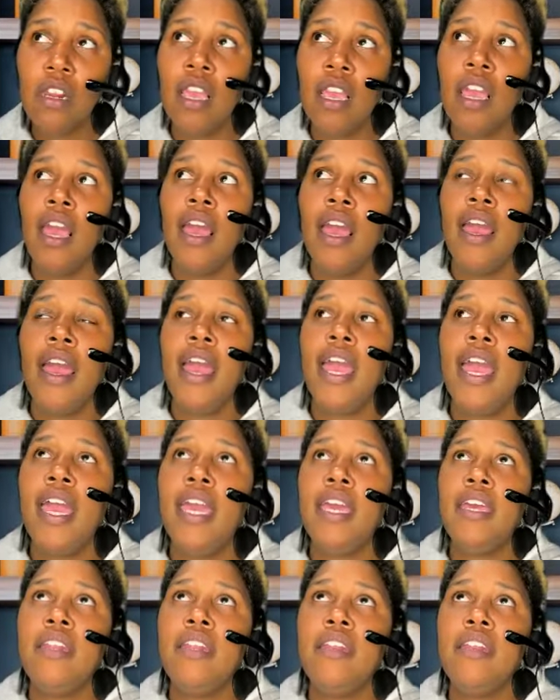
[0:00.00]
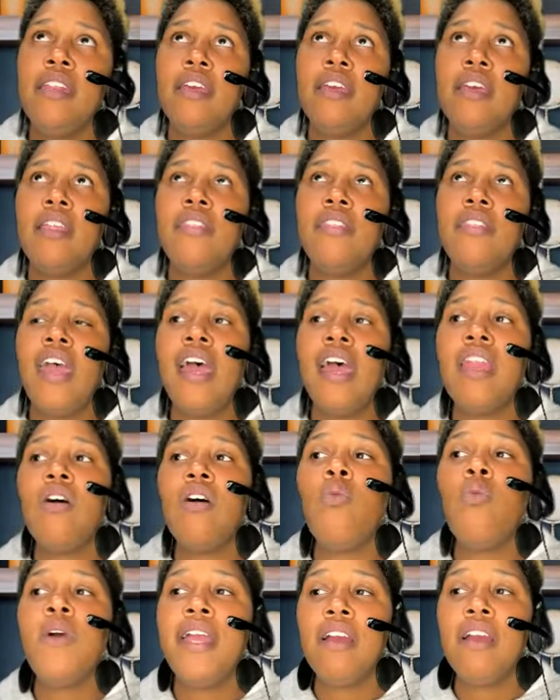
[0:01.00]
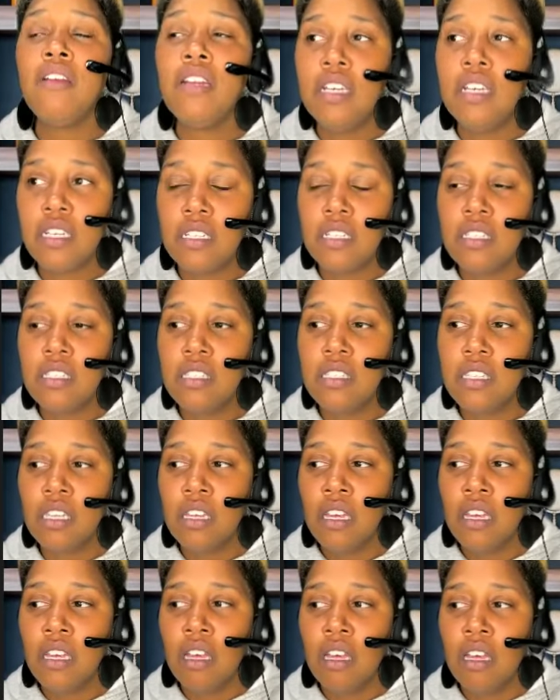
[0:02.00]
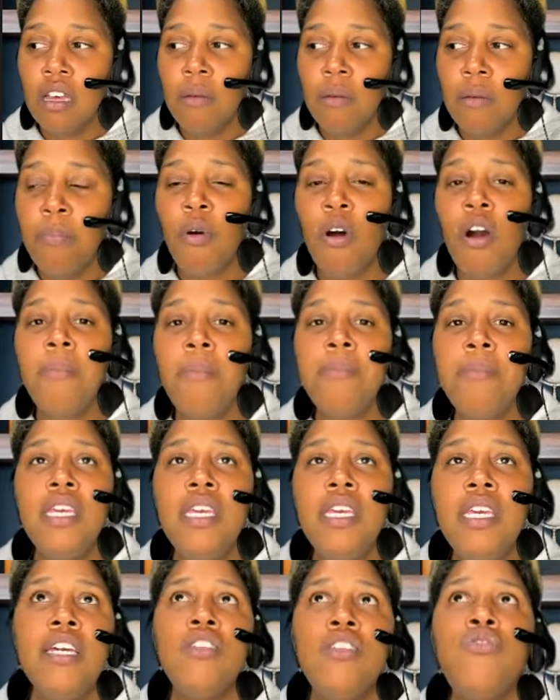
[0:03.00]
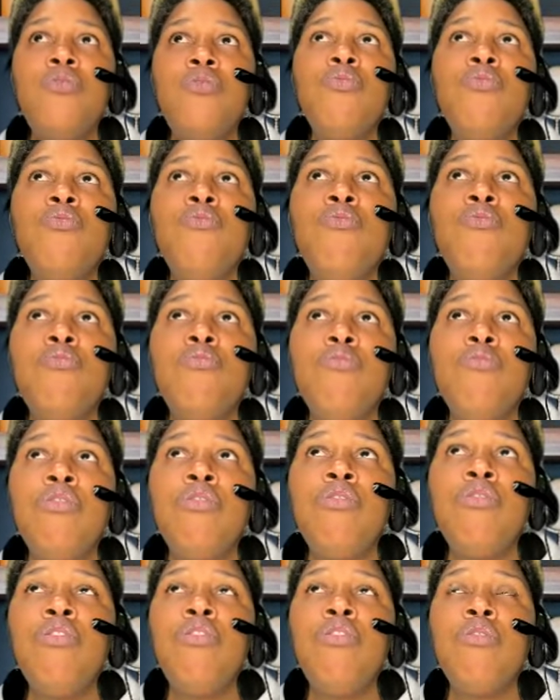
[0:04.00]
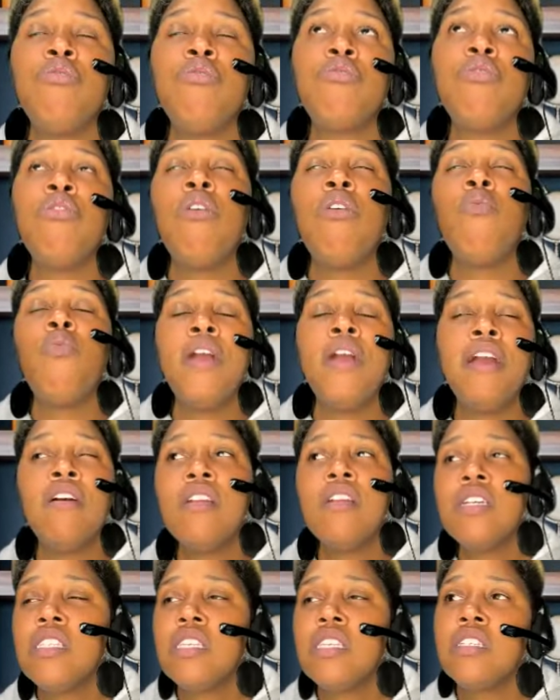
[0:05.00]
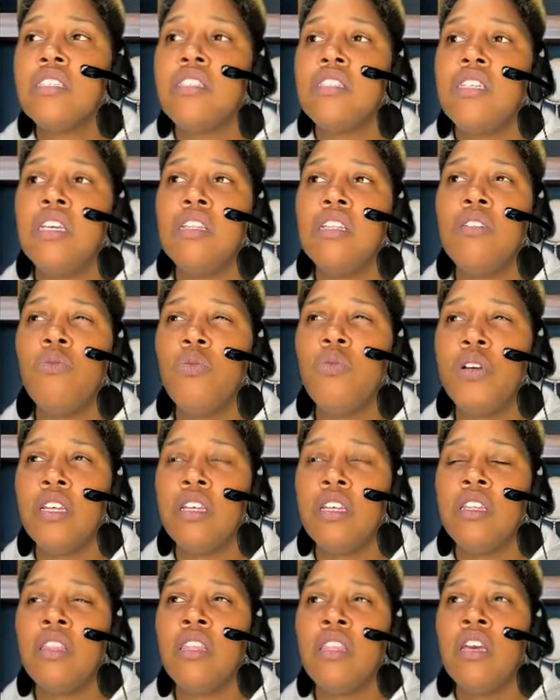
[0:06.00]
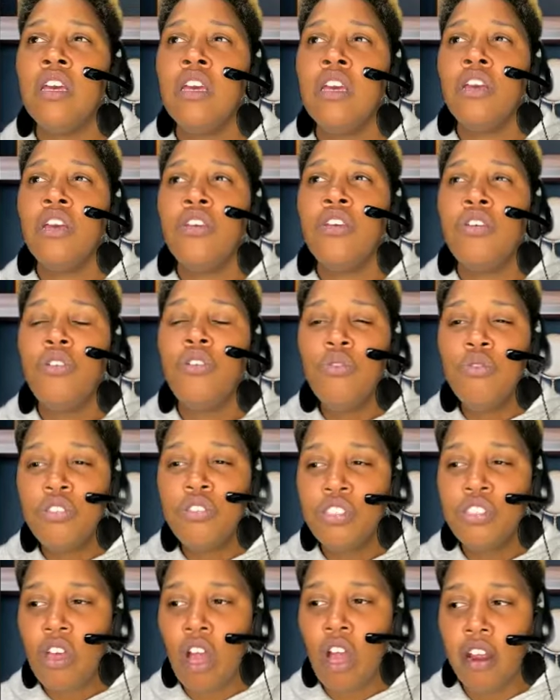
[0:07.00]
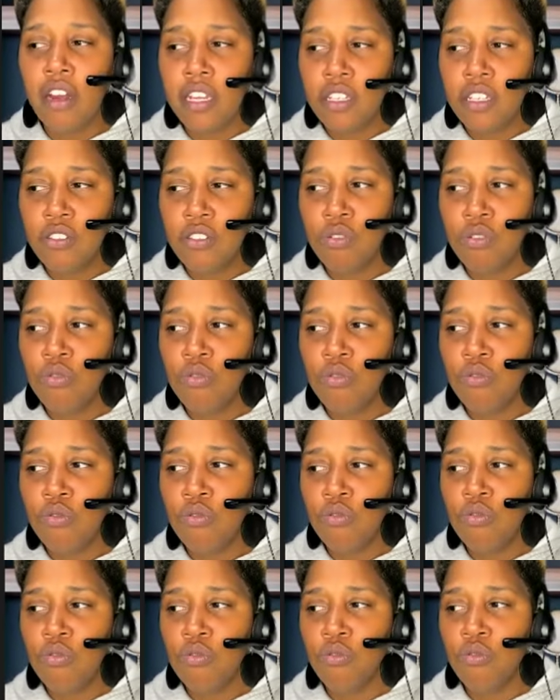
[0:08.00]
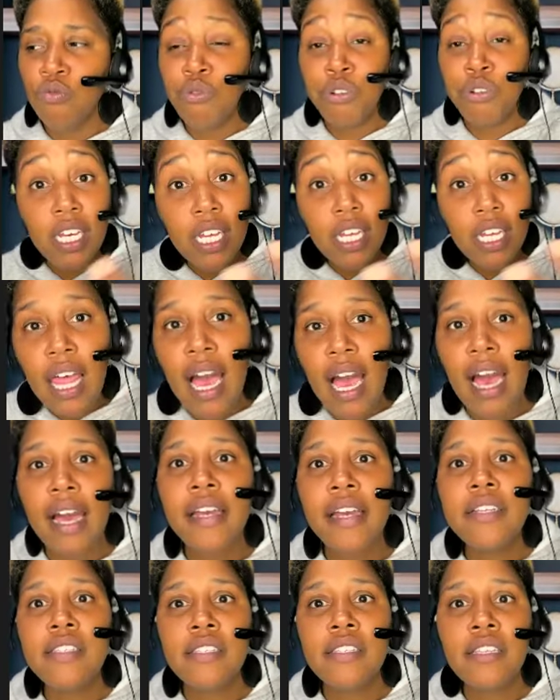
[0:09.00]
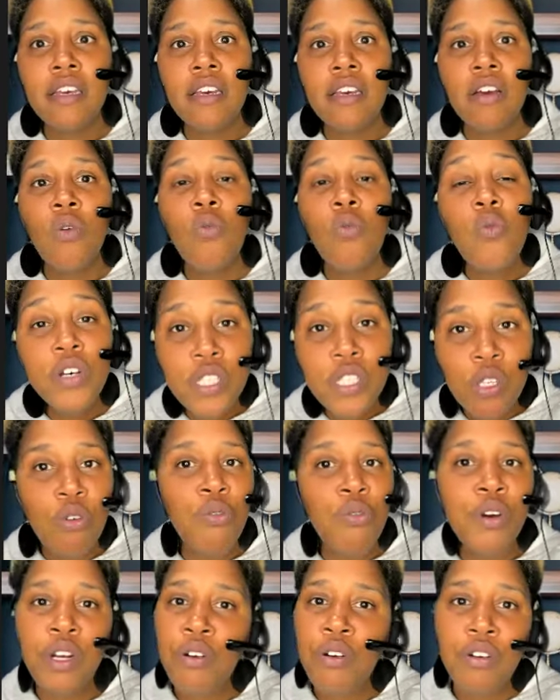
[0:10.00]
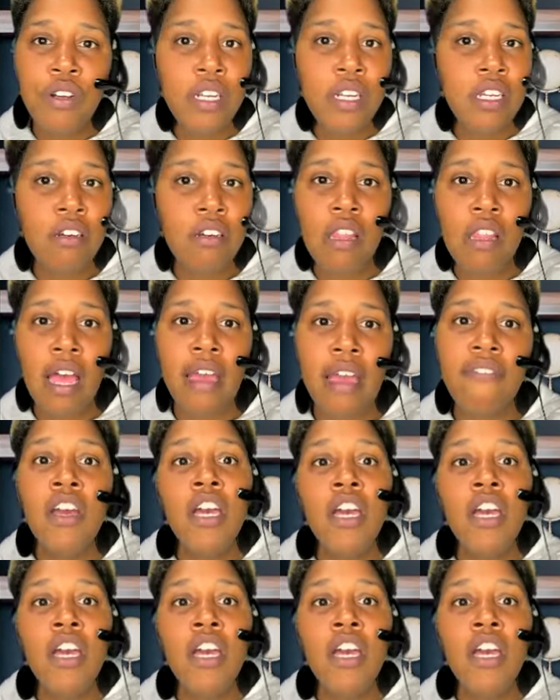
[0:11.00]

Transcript: And that awareness brought me into, so awareness is dealing with you starting to realize what's going on in your life.